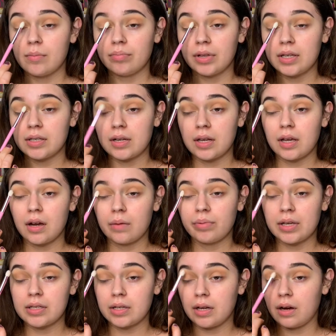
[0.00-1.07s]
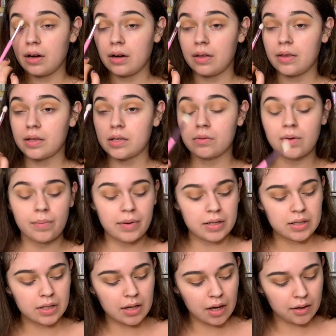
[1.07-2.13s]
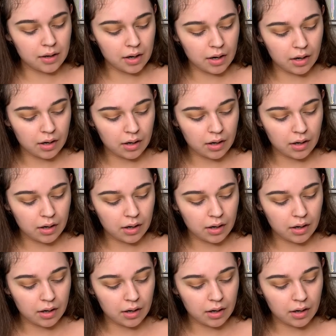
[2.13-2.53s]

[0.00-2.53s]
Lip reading: Place it here, and then sweep it together.